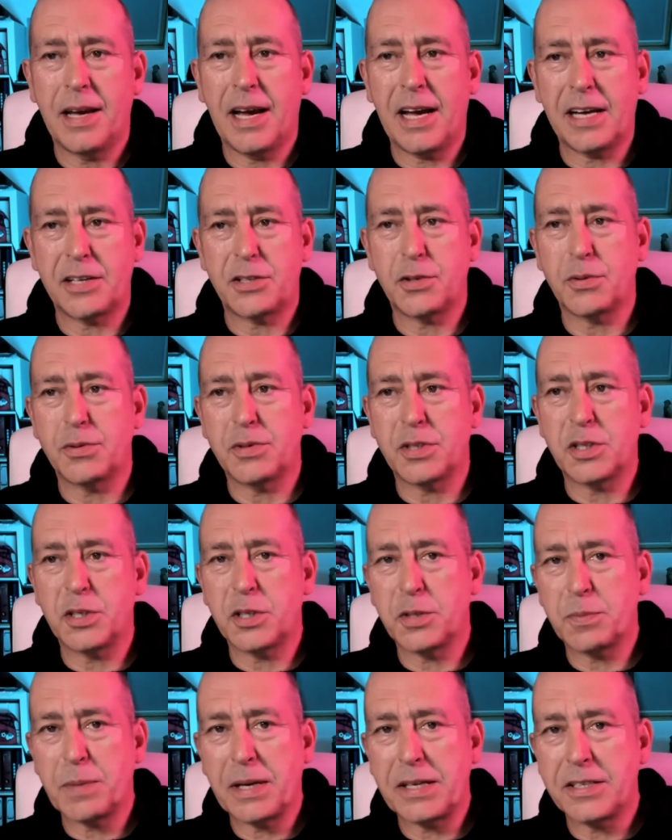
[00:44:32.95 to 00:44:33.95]
actual
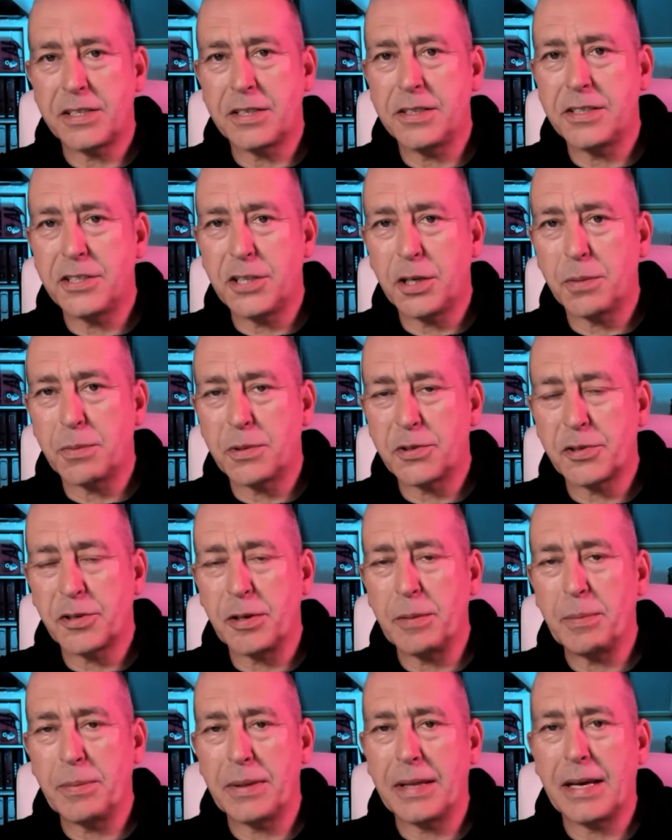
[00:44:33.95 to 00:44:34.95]
suspension
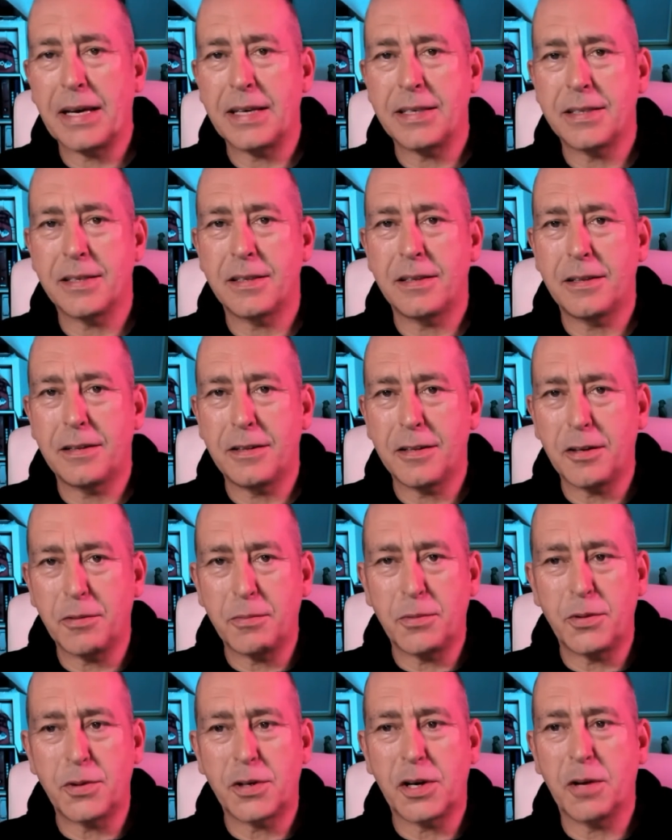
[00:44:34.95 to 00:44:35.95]
geometry, but that is a
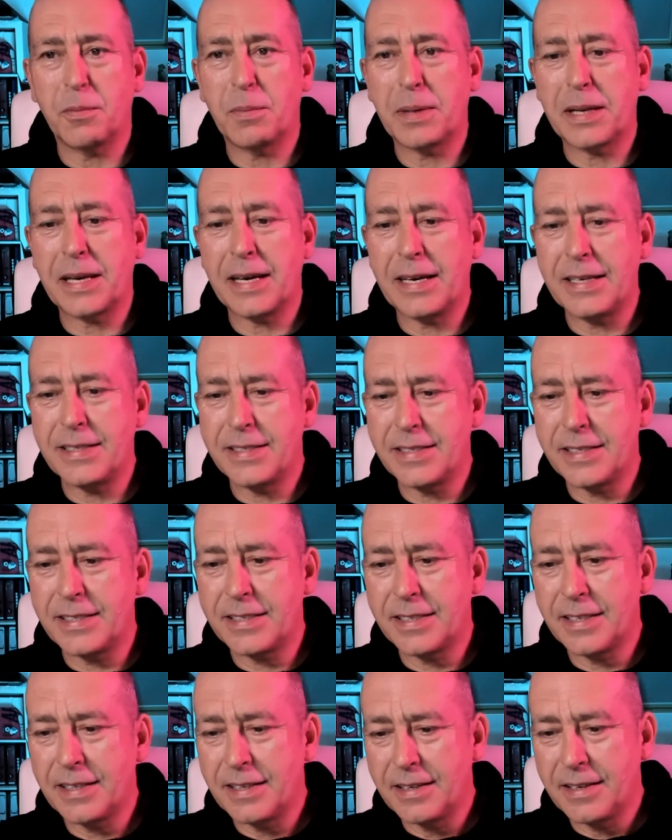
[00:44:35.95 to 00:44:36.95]
lot more
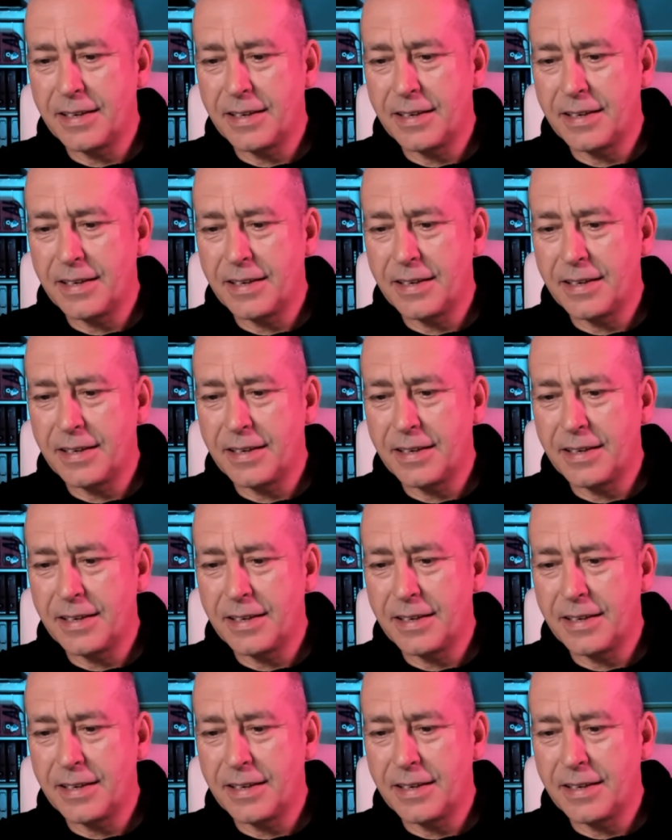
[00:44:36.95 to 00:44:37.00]
complicated